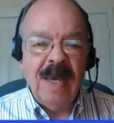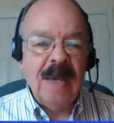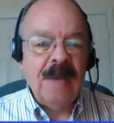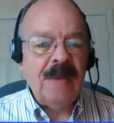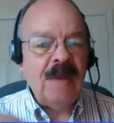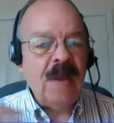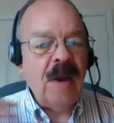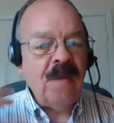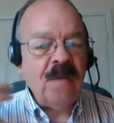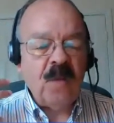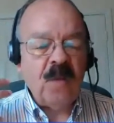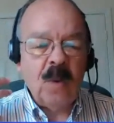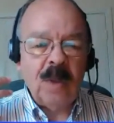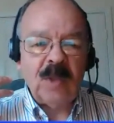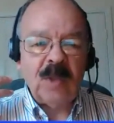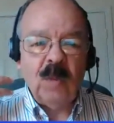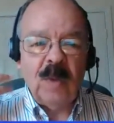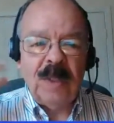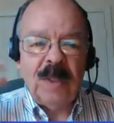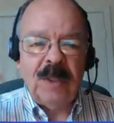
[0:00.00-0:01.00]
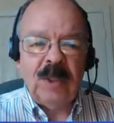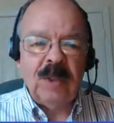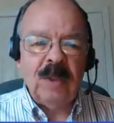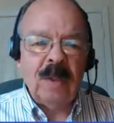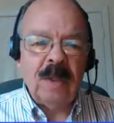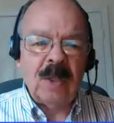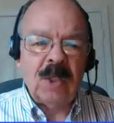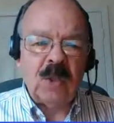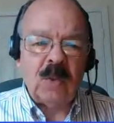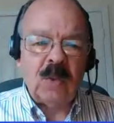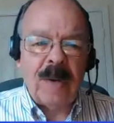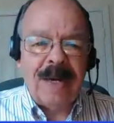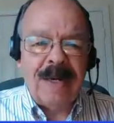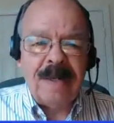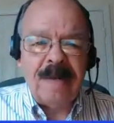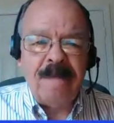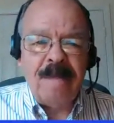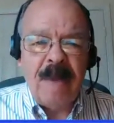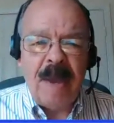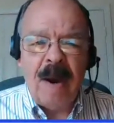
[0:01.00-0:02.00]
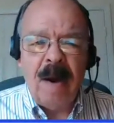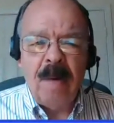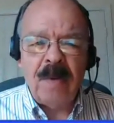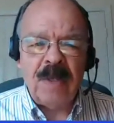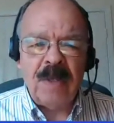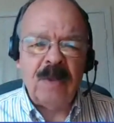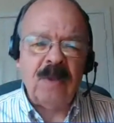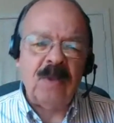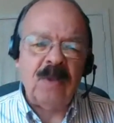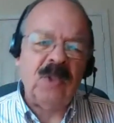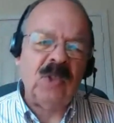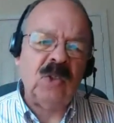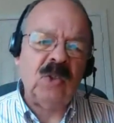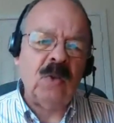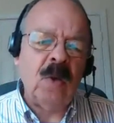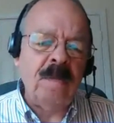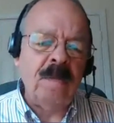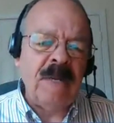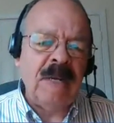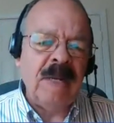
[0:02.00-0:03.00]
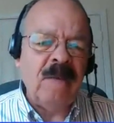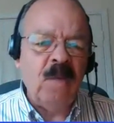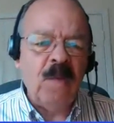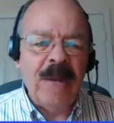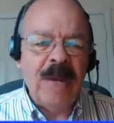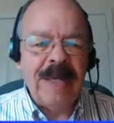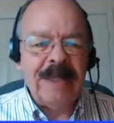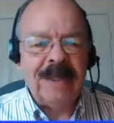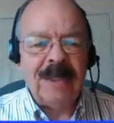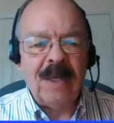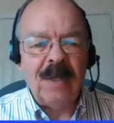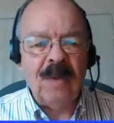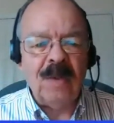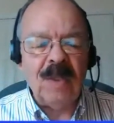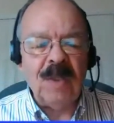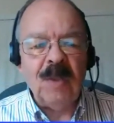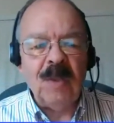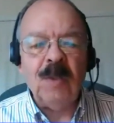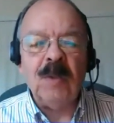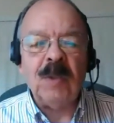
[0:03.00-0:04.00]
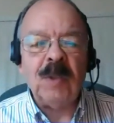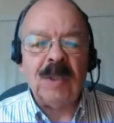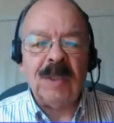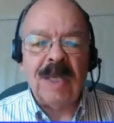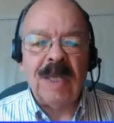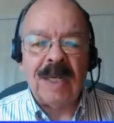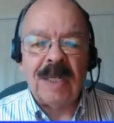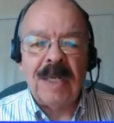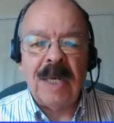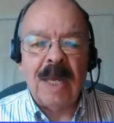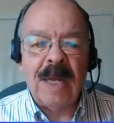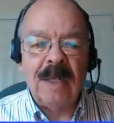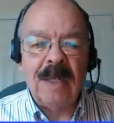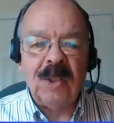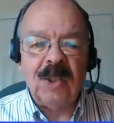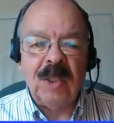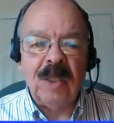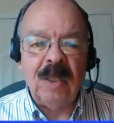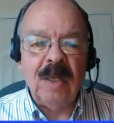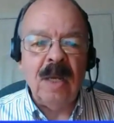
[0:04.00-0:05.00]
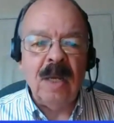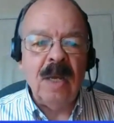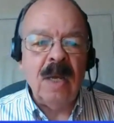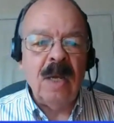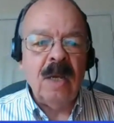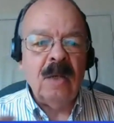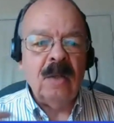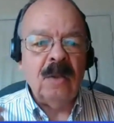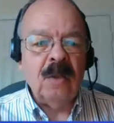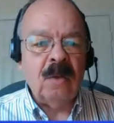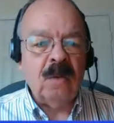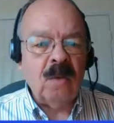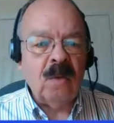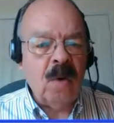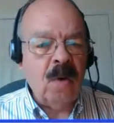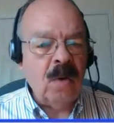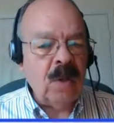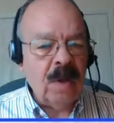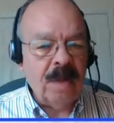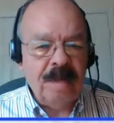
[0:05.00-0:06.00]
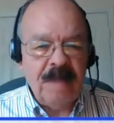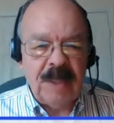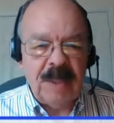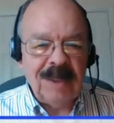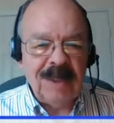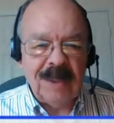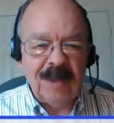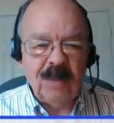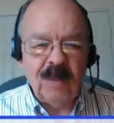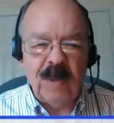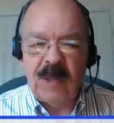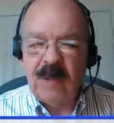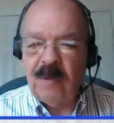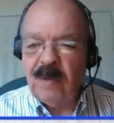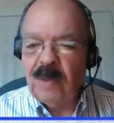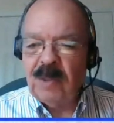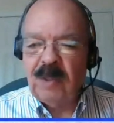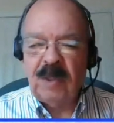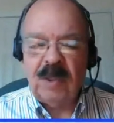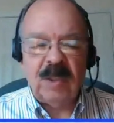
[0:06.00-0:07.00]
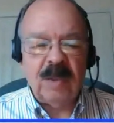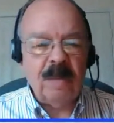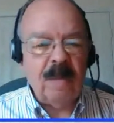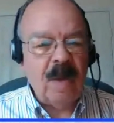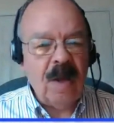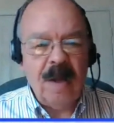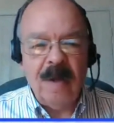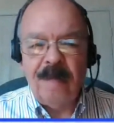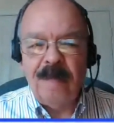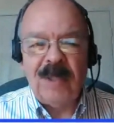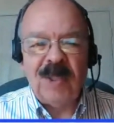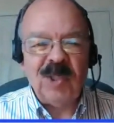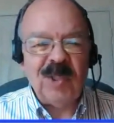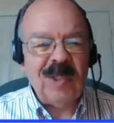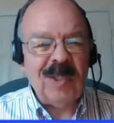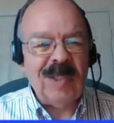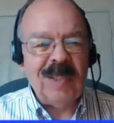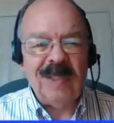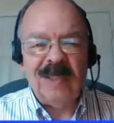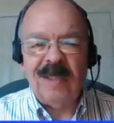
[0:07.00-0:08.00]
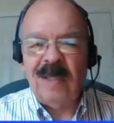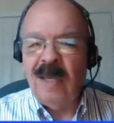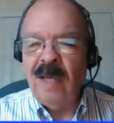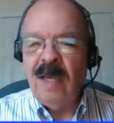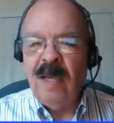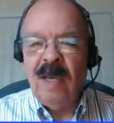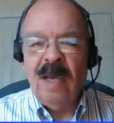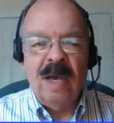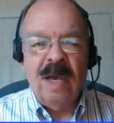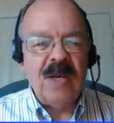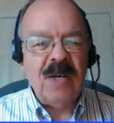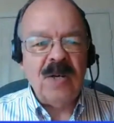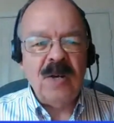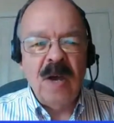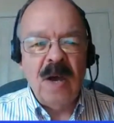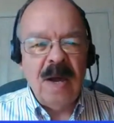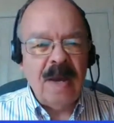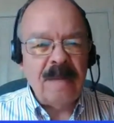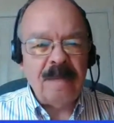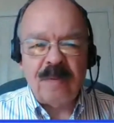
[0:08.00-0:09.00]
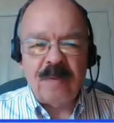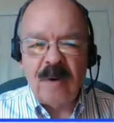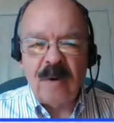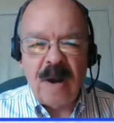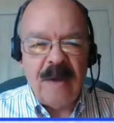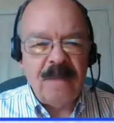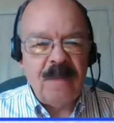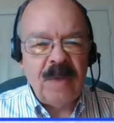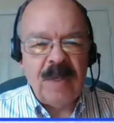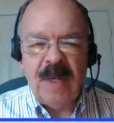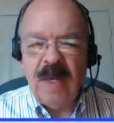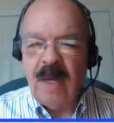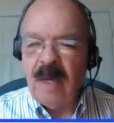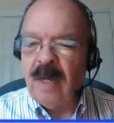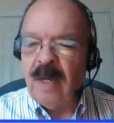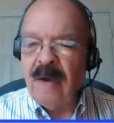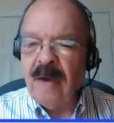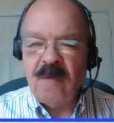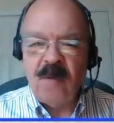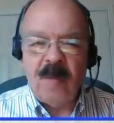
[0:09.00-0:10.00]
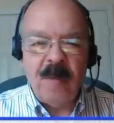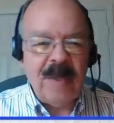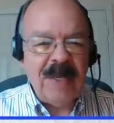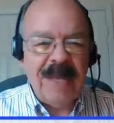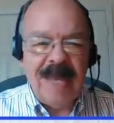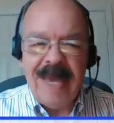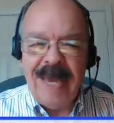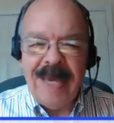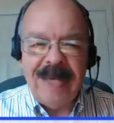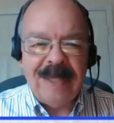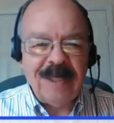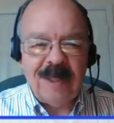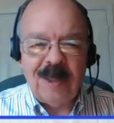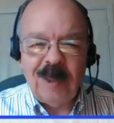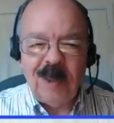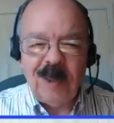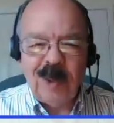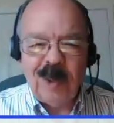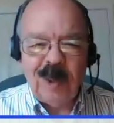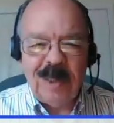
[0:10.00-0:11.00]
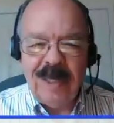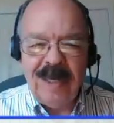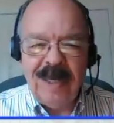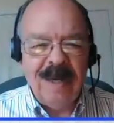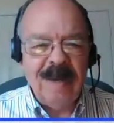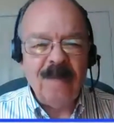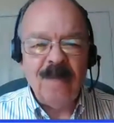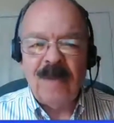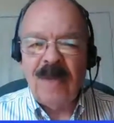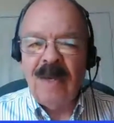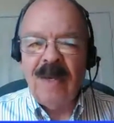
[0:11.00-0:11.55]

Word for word: And then, of course, once you're trained and empowered with it, there's so many ways that you can use this technology to grow your business, whether it's a small business, a nonprofit, a government agency,